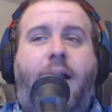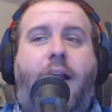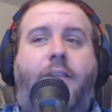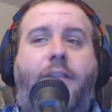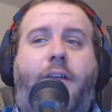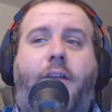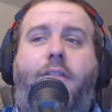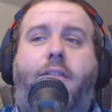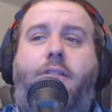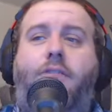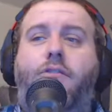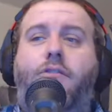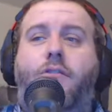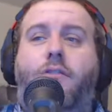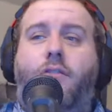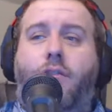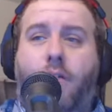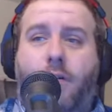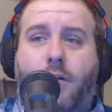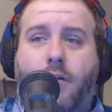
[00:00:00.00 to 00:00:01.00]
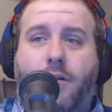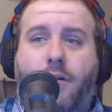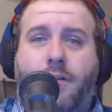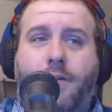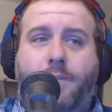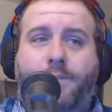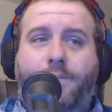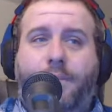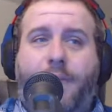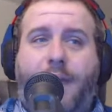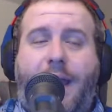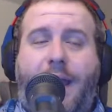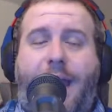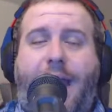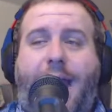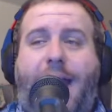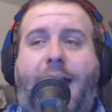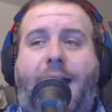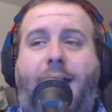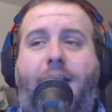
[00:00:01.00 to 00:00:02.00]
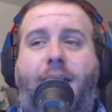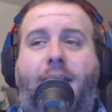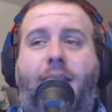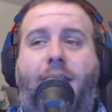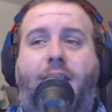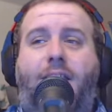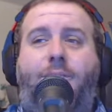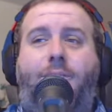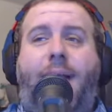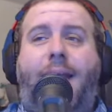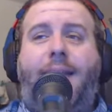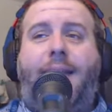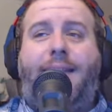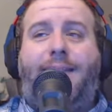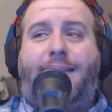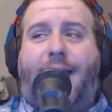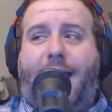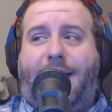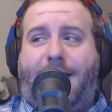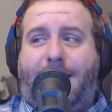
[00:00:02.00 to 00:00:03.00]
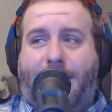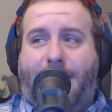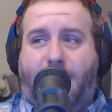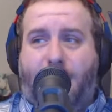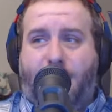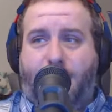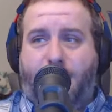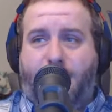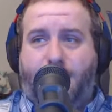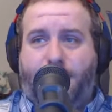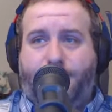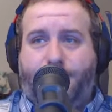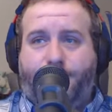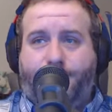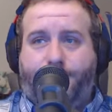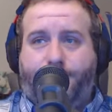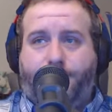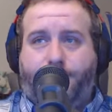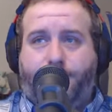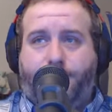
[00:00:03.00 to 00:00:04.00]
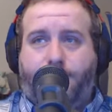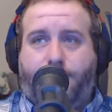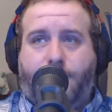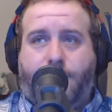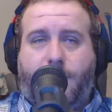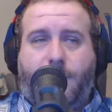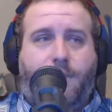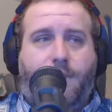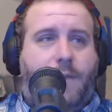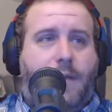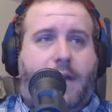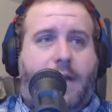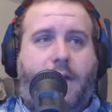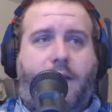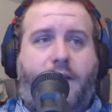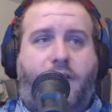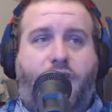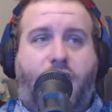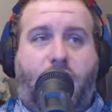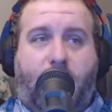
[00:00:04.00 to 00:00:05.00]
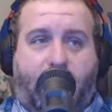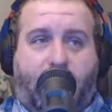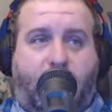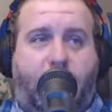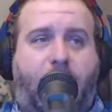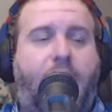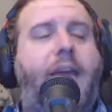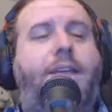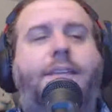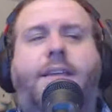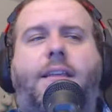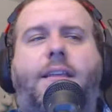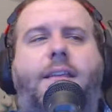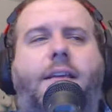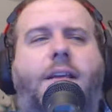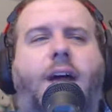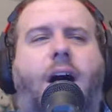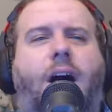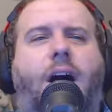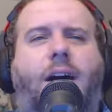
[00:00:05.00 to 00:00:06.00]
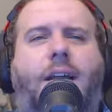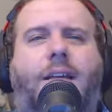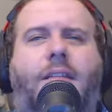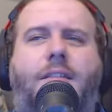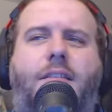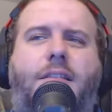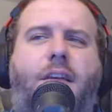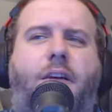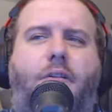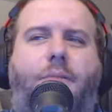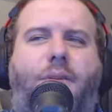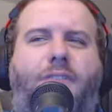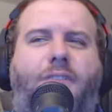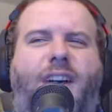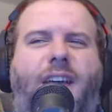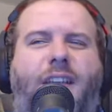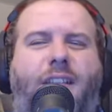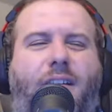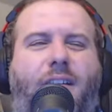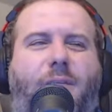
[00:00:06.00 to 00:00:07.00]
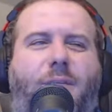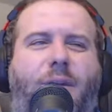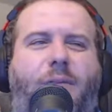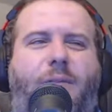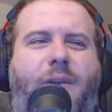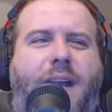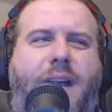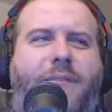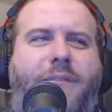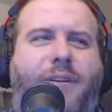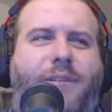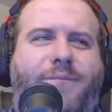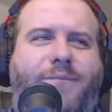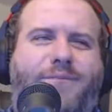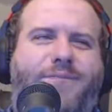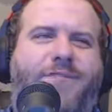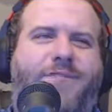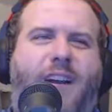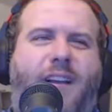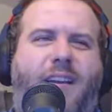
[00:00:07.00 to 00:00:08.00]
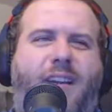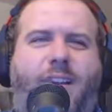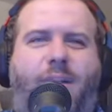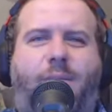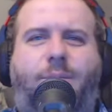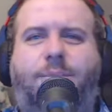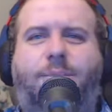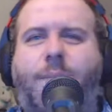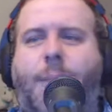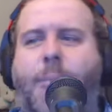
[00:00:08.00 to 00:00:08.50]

The school has suspended that teacher. Duh. This is a college, so professor, but whatever. Fuck him.